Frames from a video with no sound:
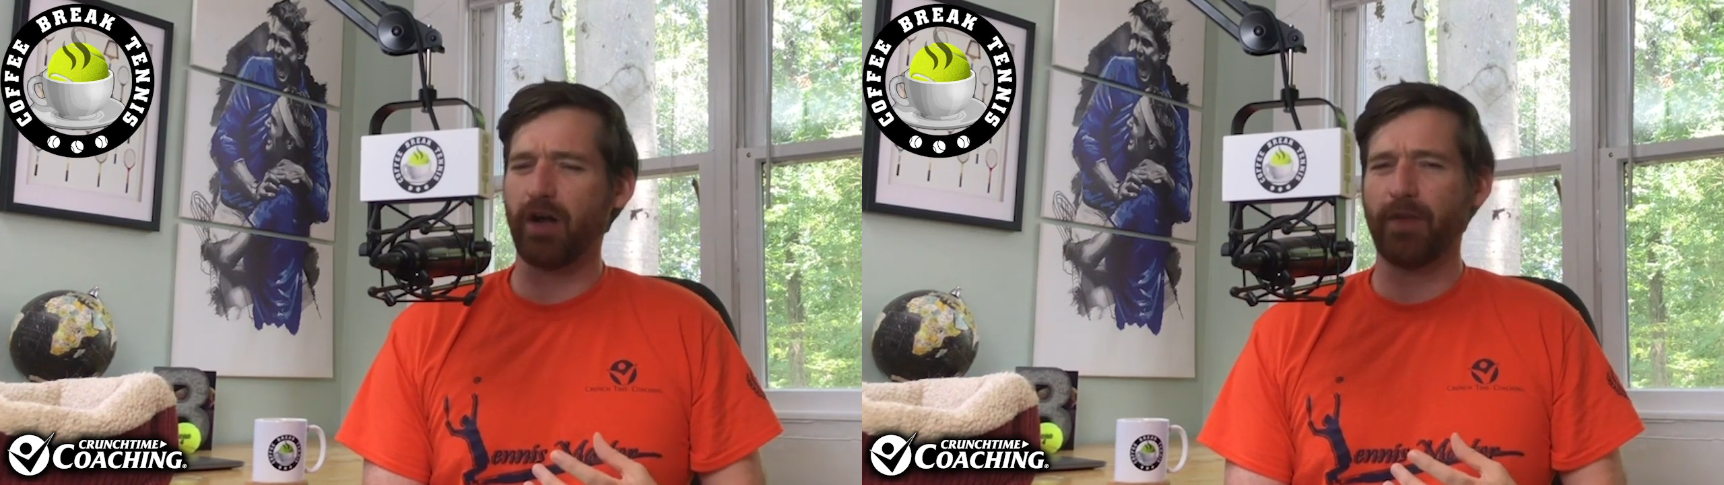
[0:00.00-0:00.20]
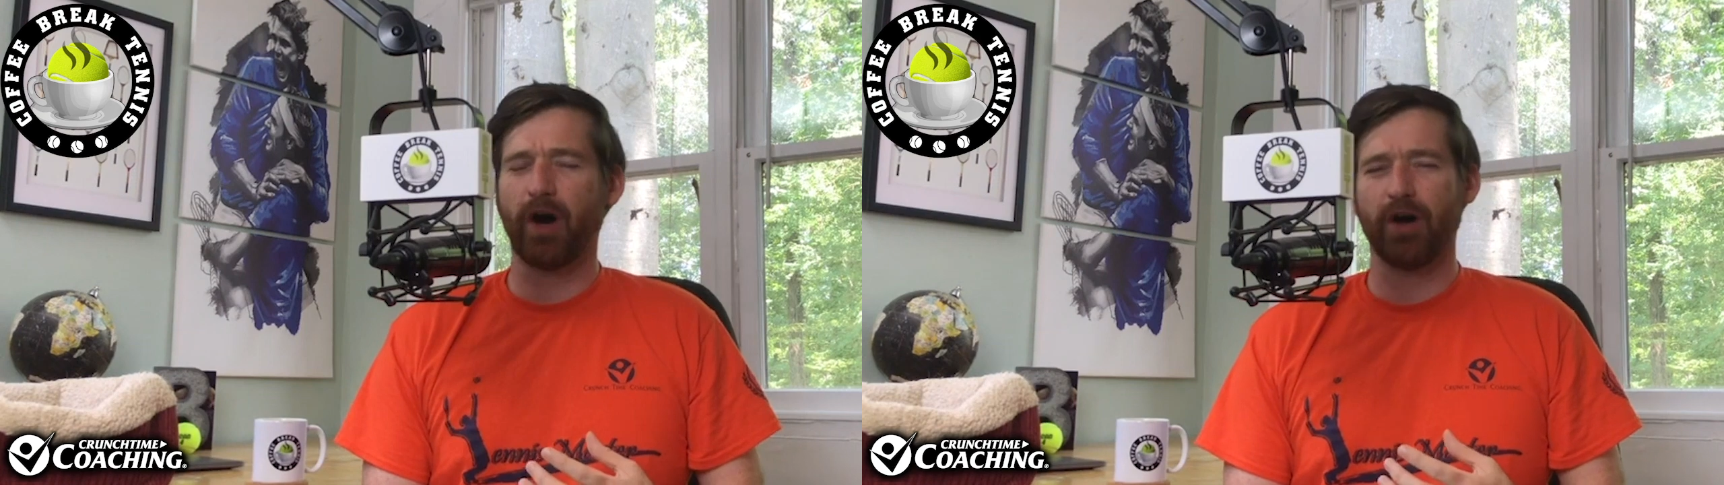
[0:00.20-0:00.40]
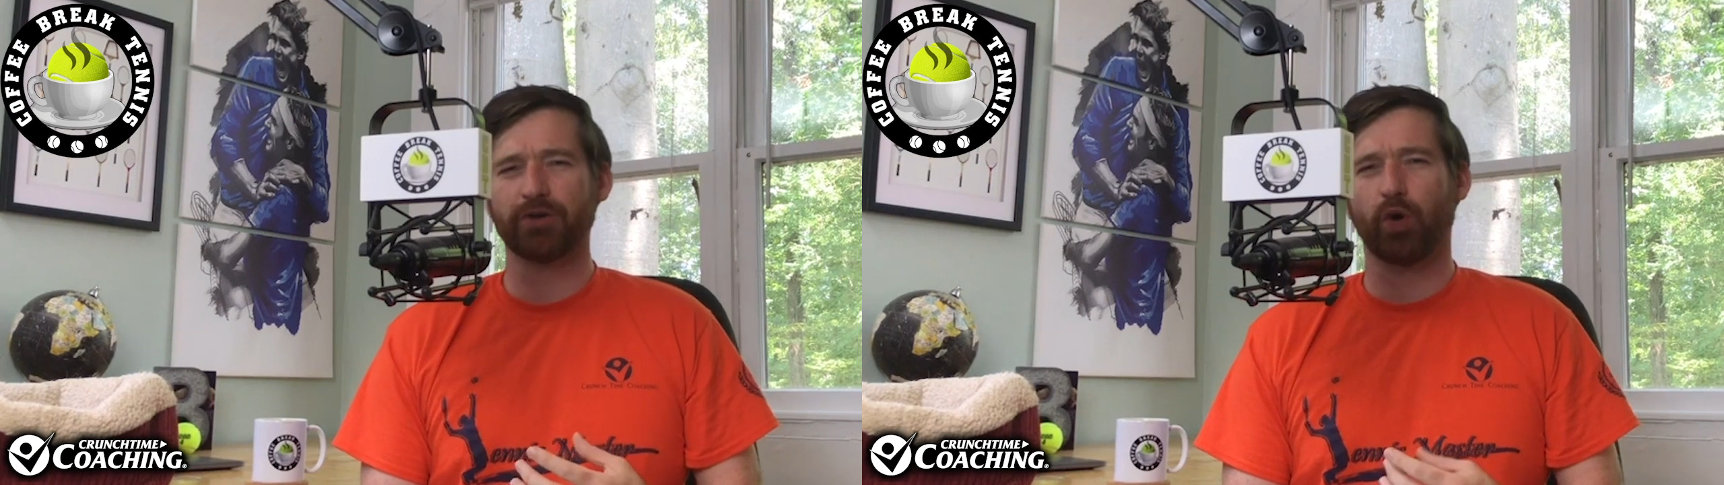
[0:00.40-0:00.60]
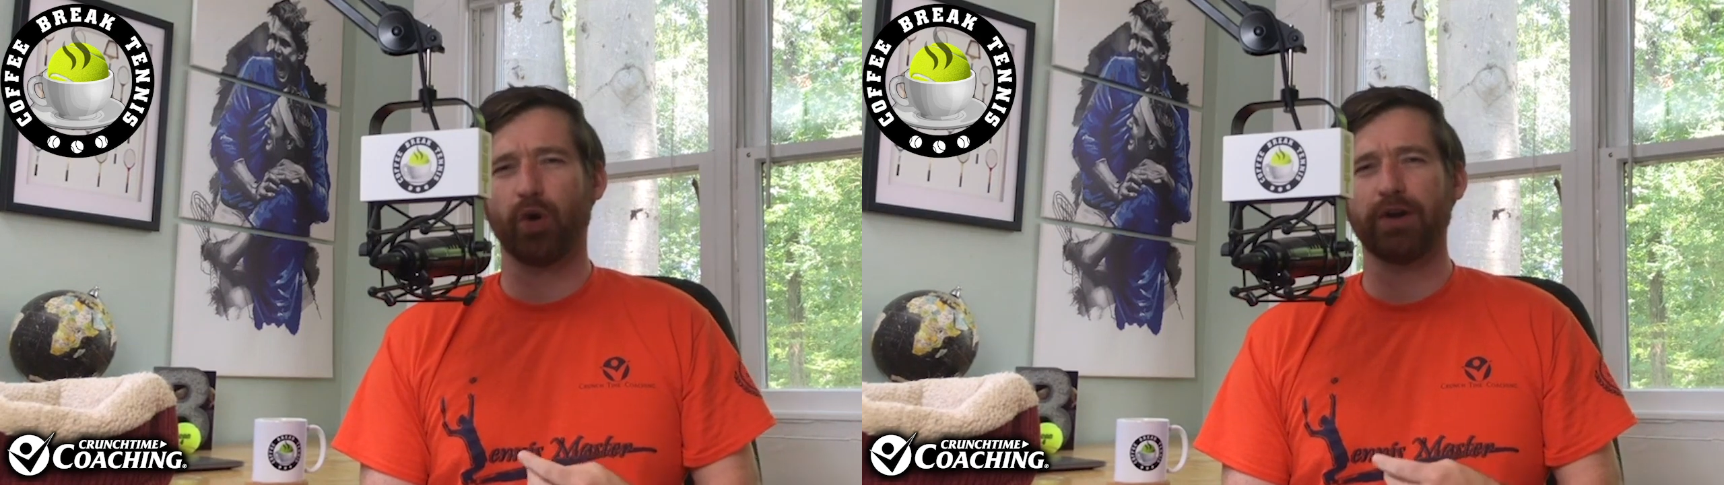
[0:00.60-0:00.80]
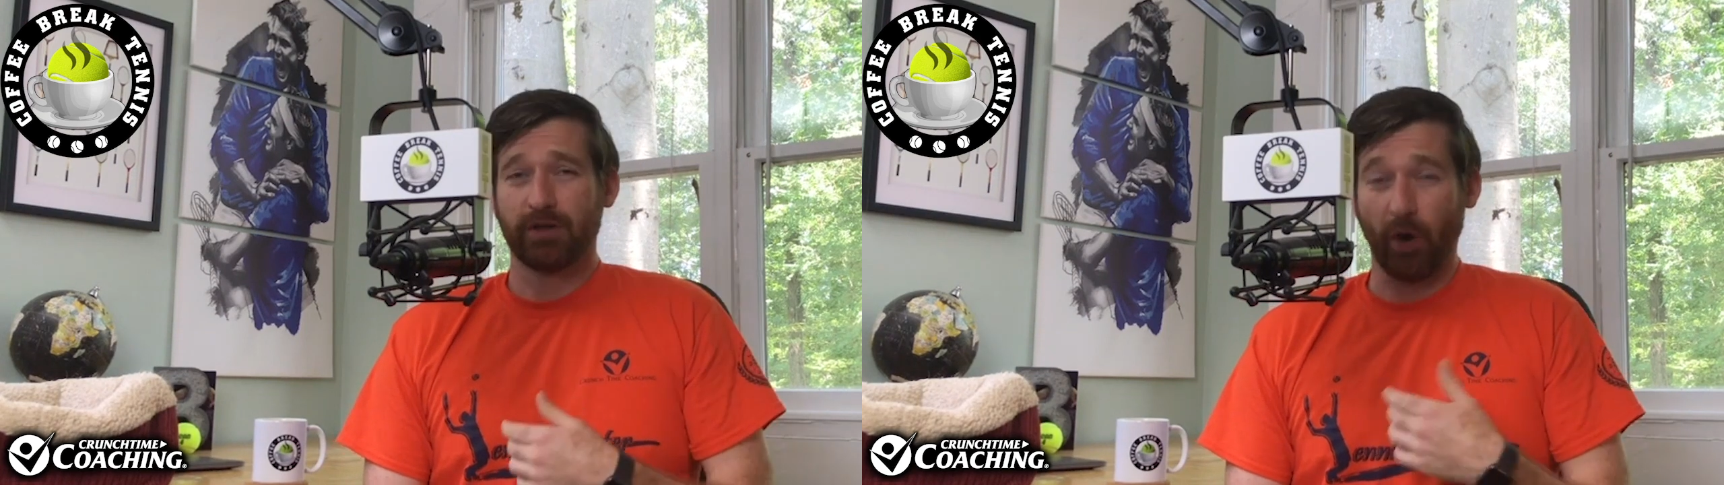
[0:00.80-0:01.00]
on the hard
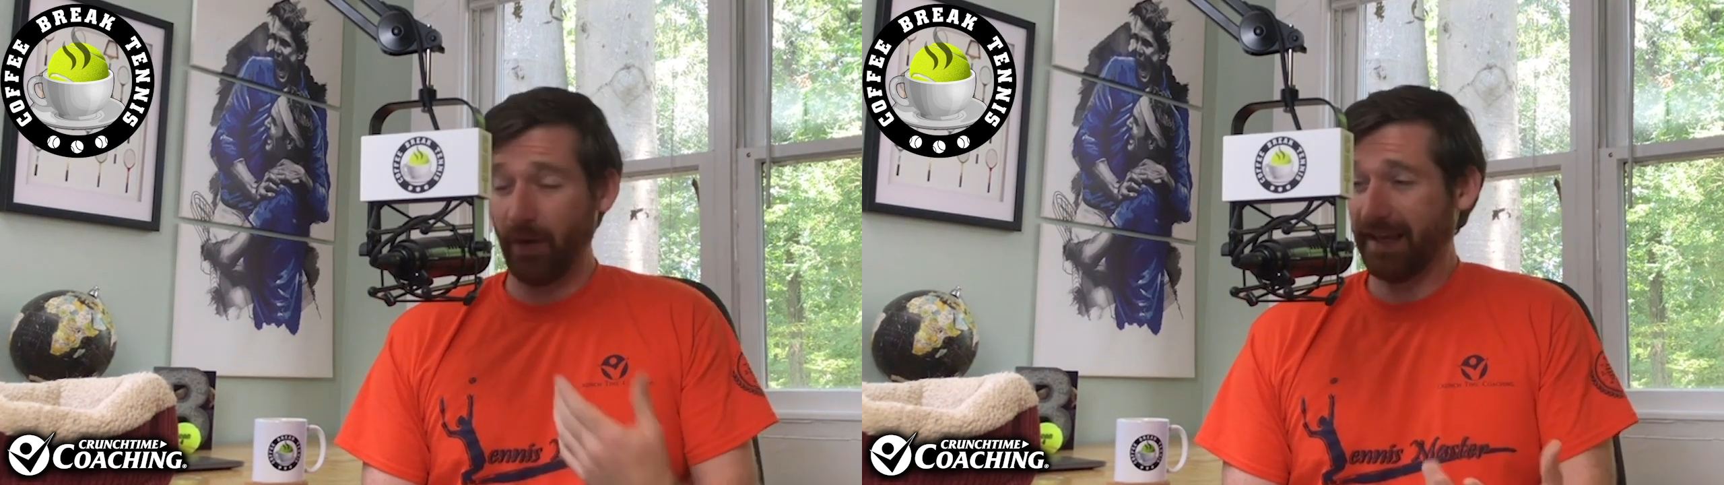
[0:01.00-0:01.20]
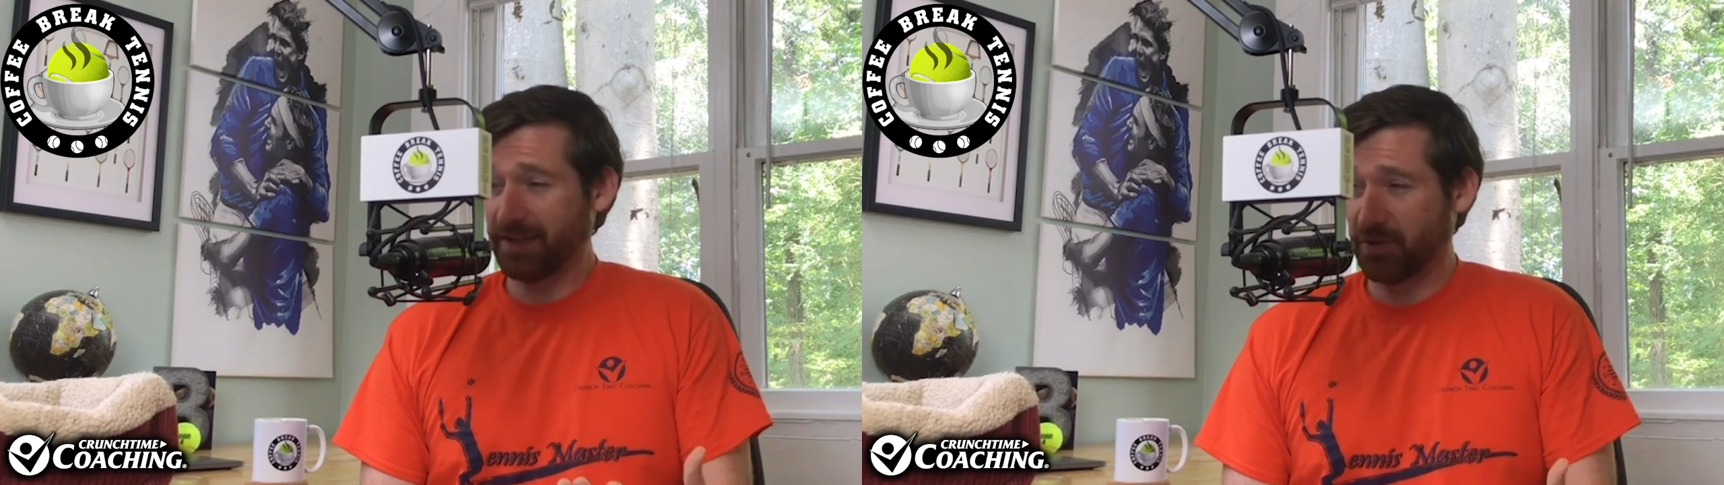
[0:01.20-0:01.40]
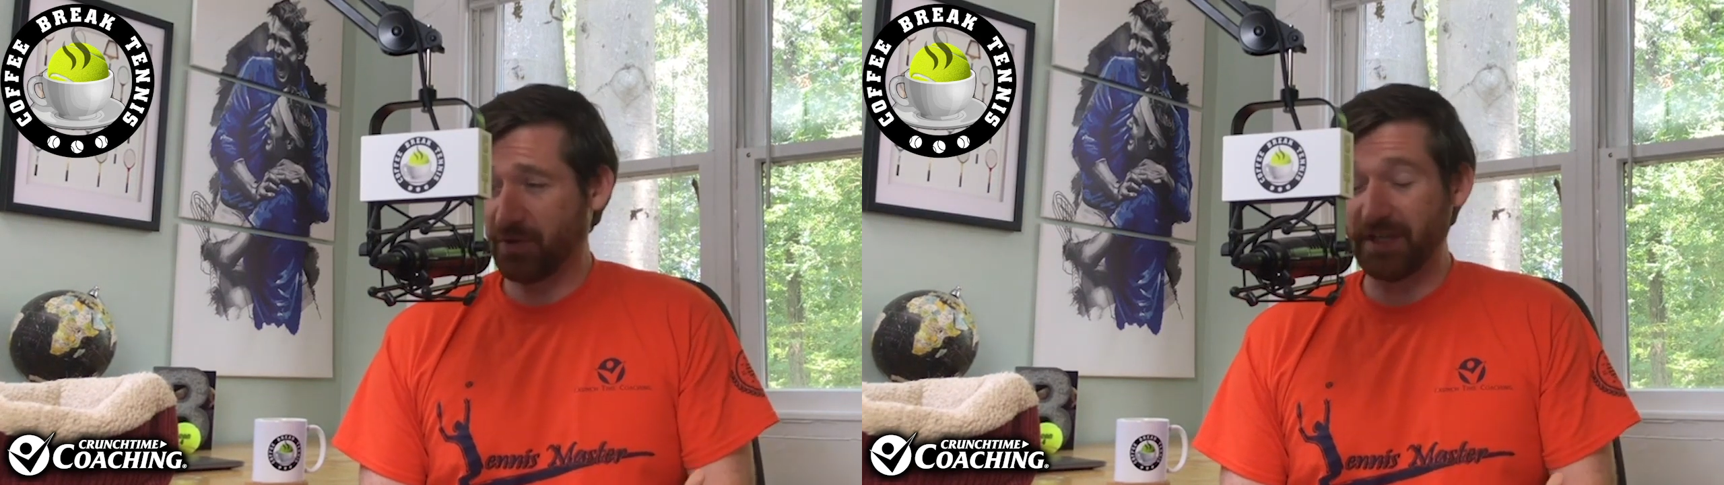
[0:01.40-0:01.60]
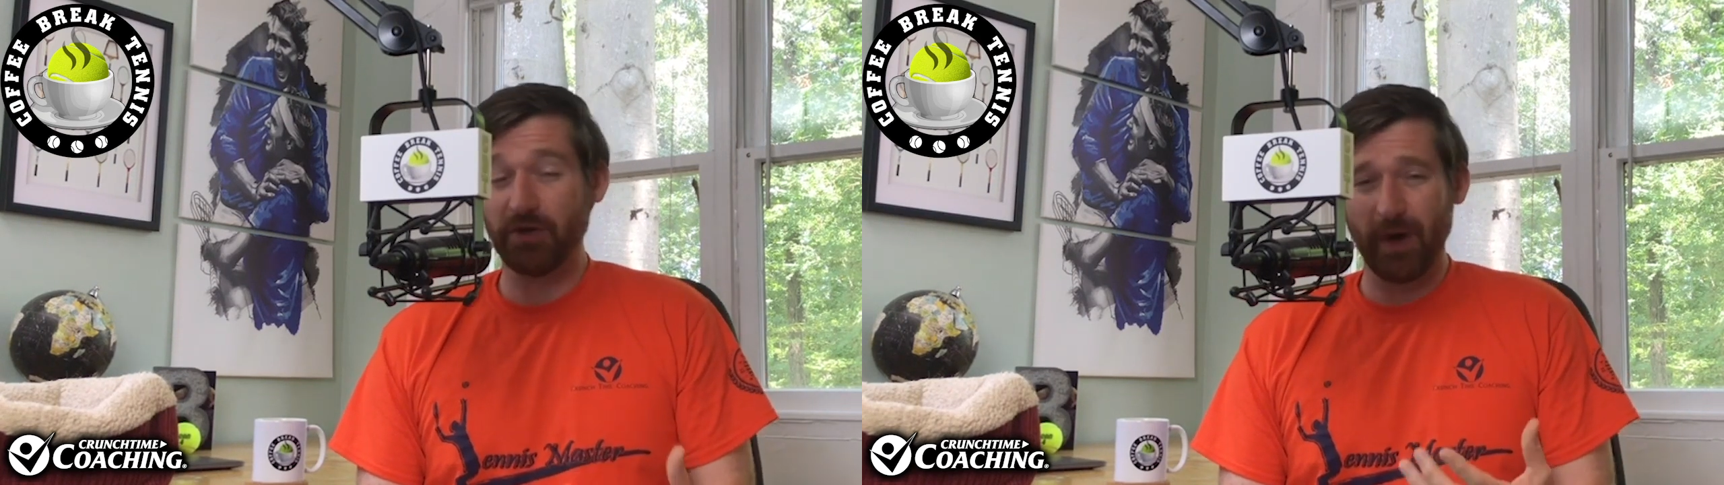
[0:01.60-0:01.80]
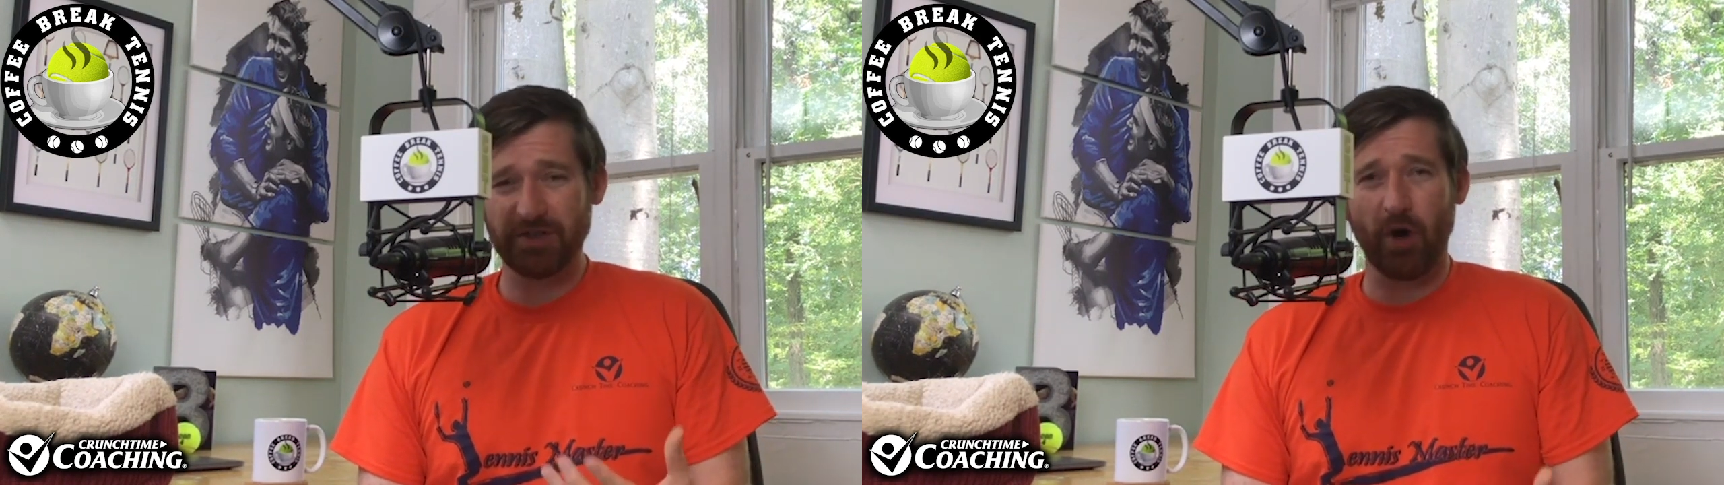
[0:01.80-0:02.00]
court going into the
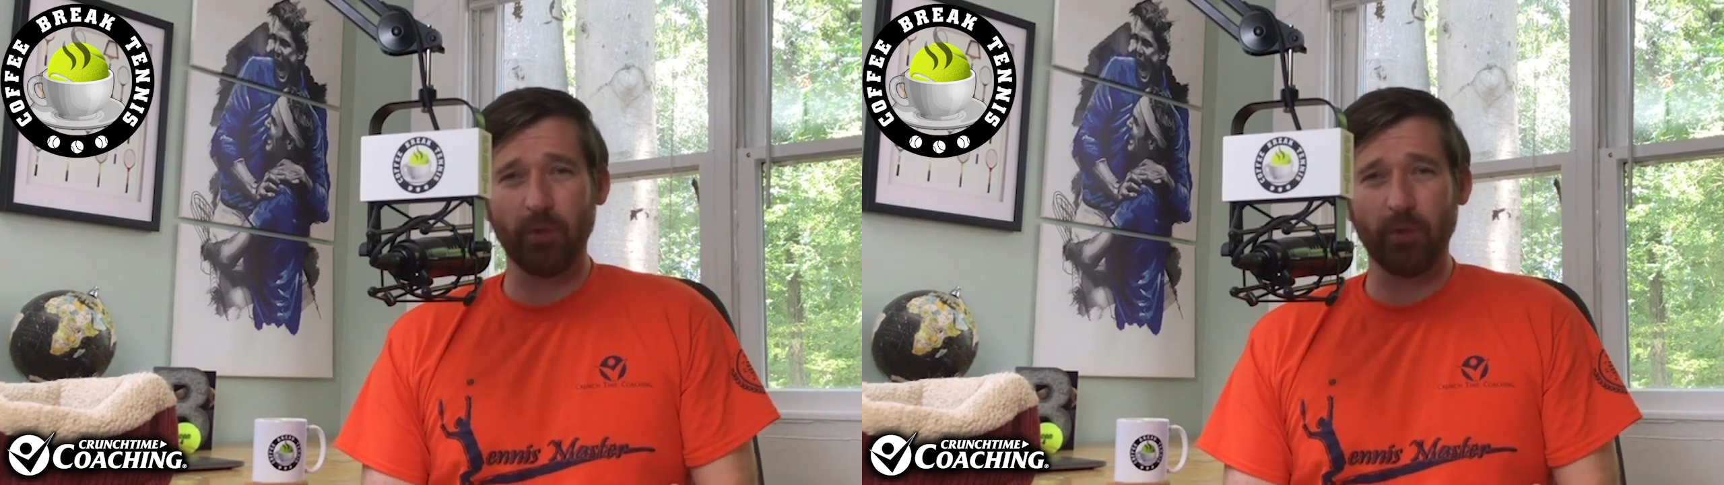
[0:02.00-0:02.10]
U.S.